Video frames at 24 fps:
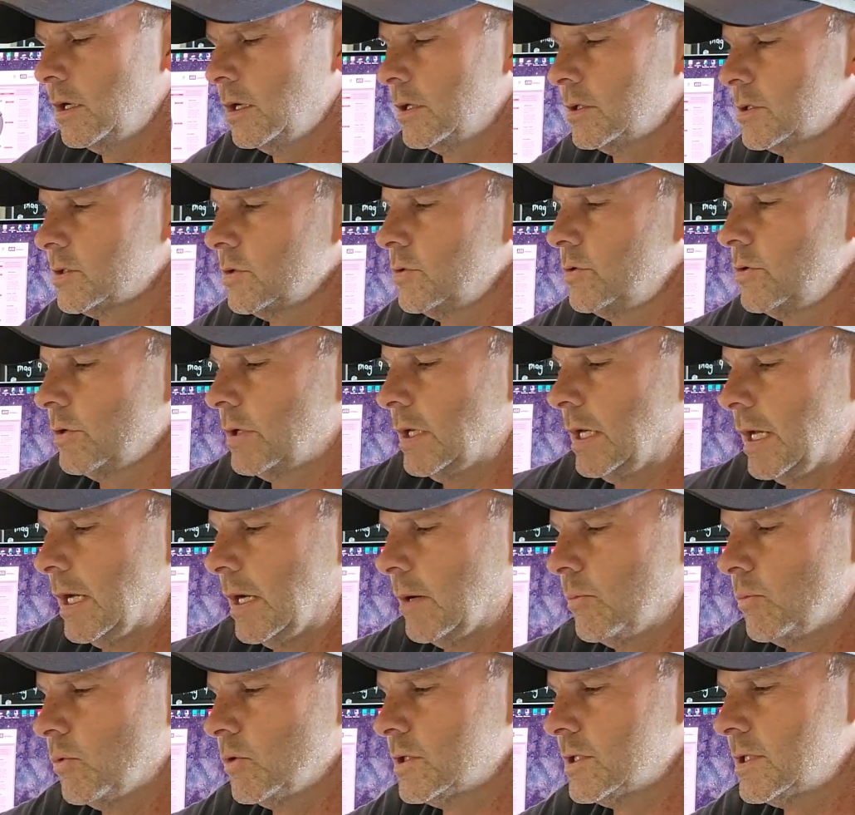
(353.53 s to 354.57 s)
So your
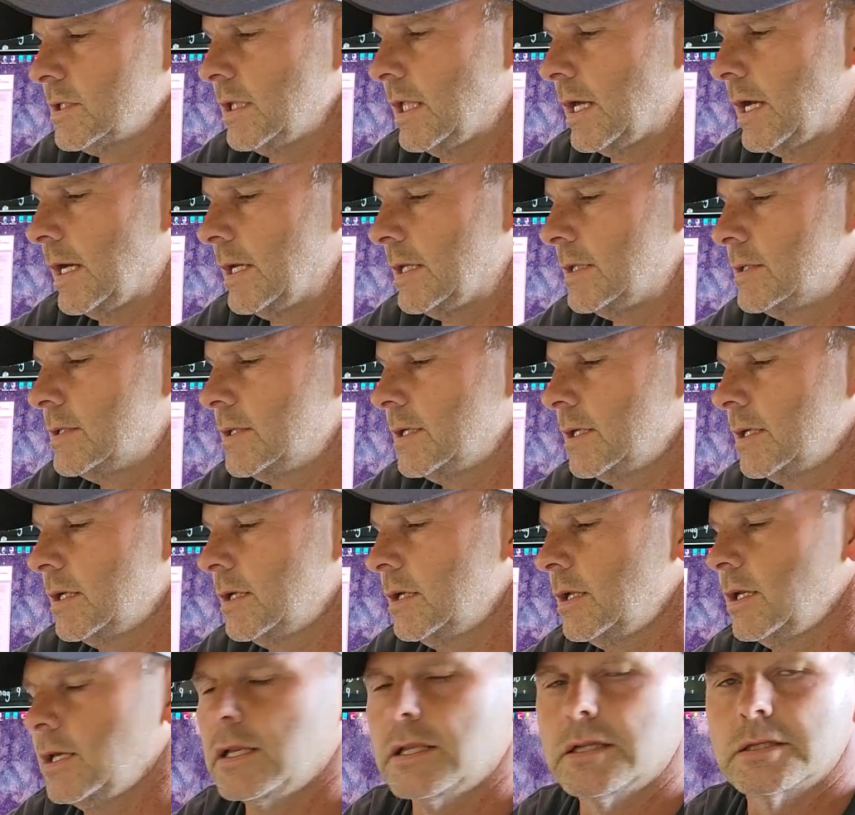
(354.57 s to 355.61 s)
camera slides
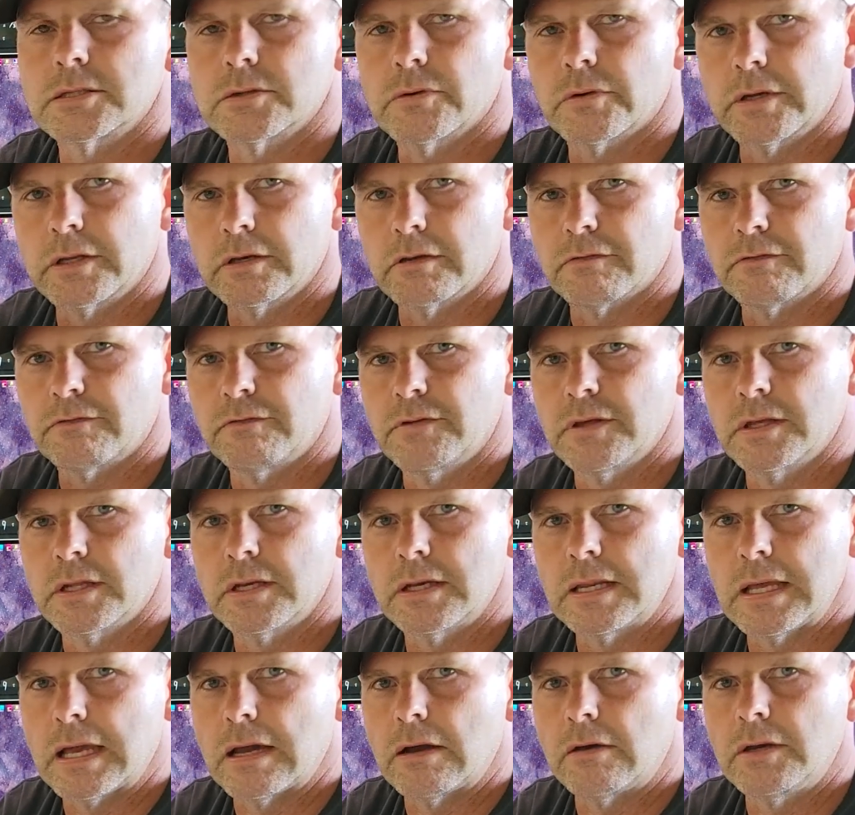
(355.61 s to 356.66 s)
in and it's going to fit
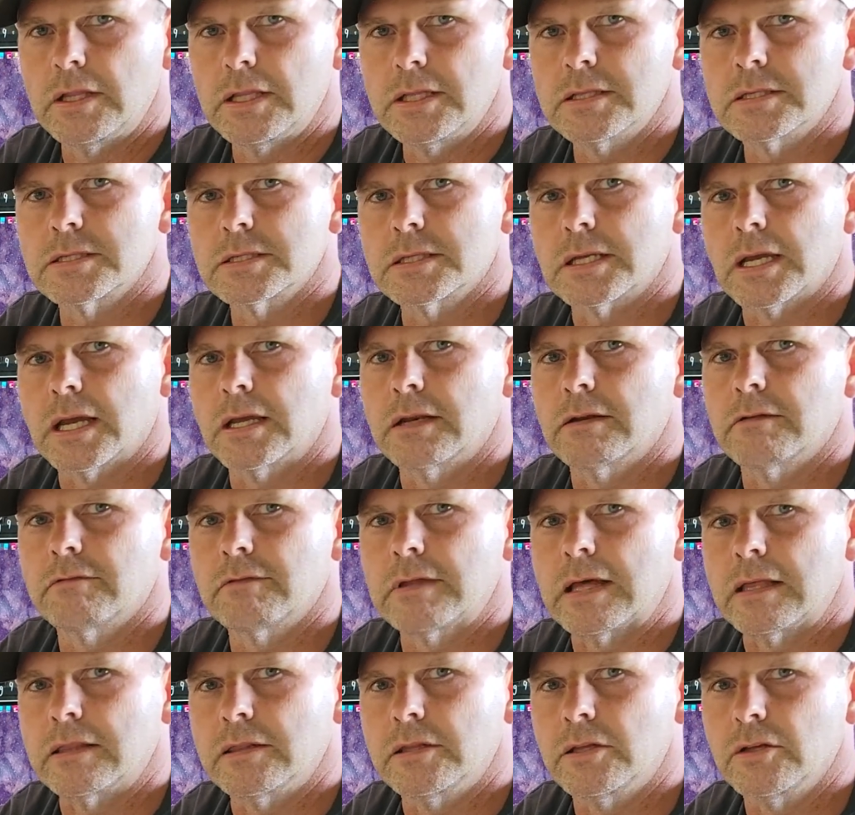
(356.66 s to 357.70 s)
down inside of
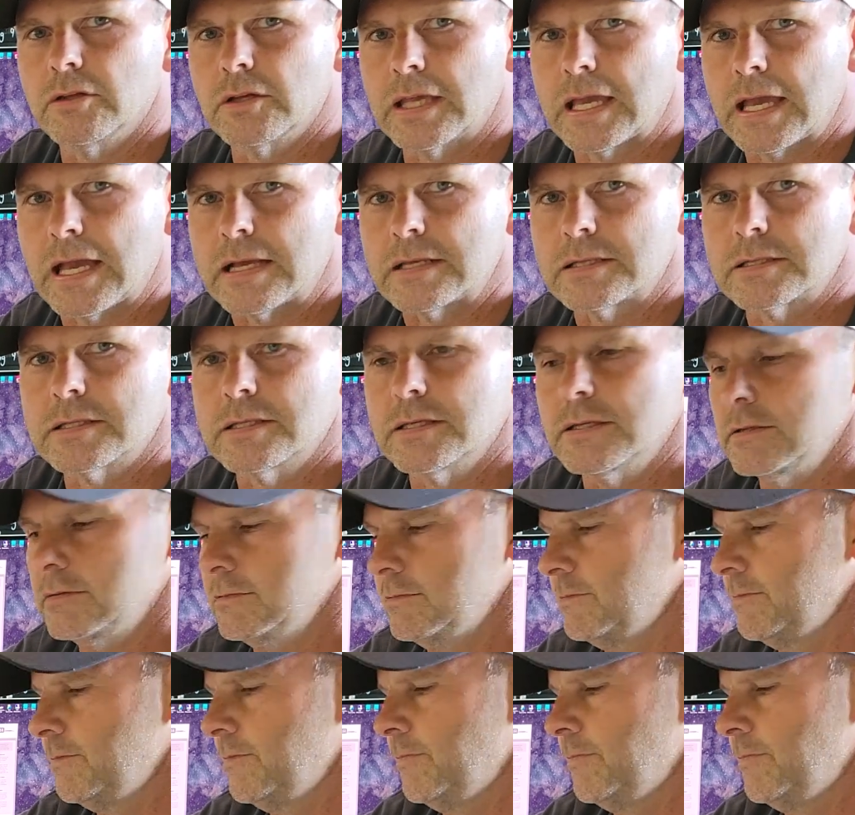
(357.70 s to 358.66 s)
that little gasket.